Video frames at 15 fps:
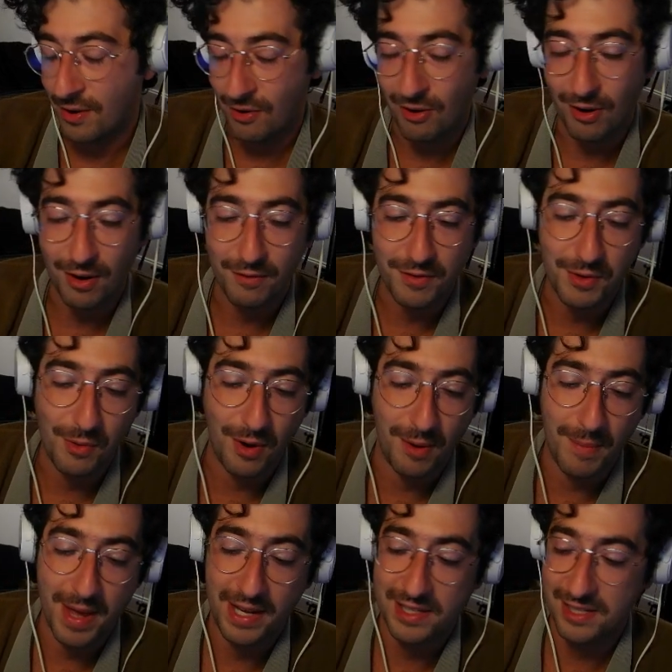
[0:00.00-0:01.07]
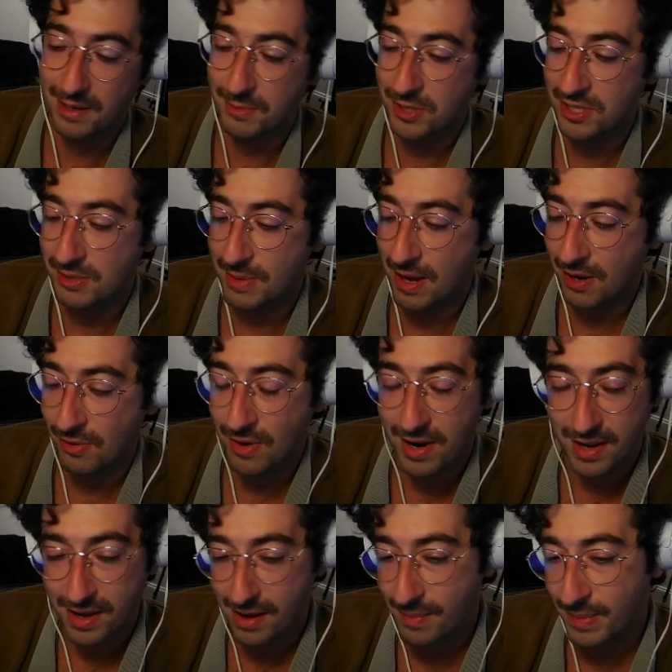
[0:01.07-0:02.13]
or if you want to make assumptions about who I
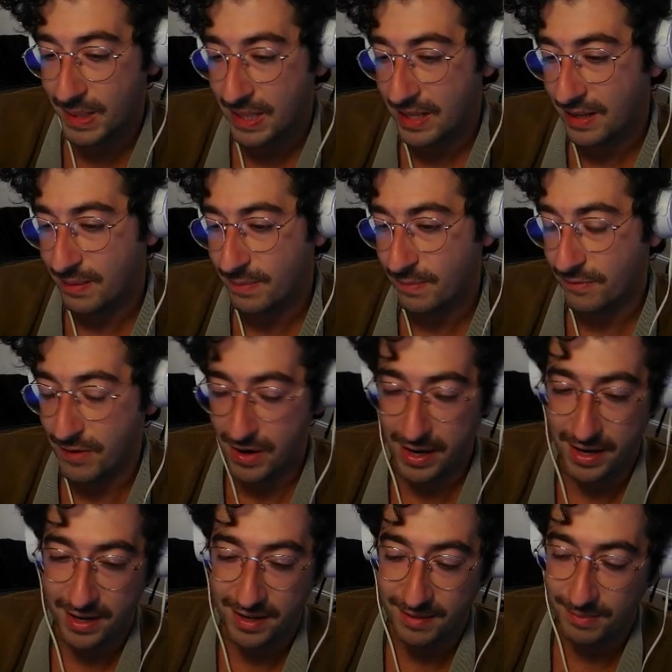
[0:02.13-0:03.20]
am, fine.